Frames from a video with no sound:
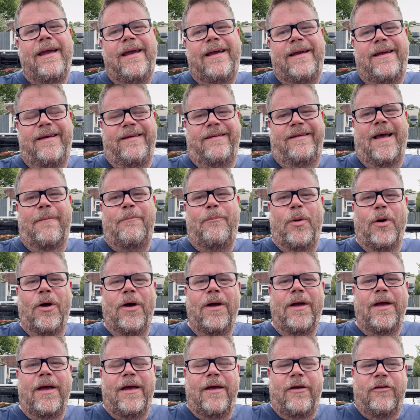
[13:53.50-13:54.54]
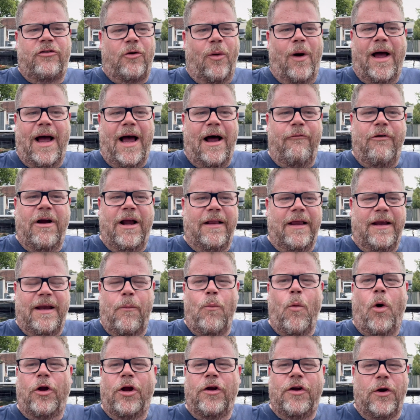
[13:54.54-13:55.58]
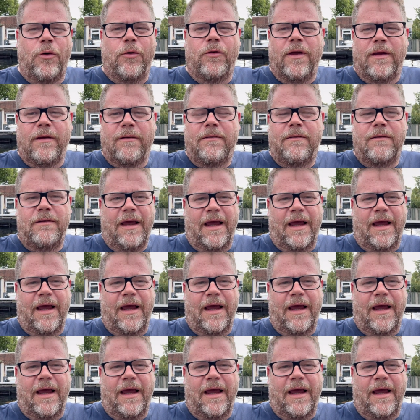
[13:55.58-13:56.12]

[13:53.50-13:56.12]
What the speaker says: He said, but so I really didn't want to do this.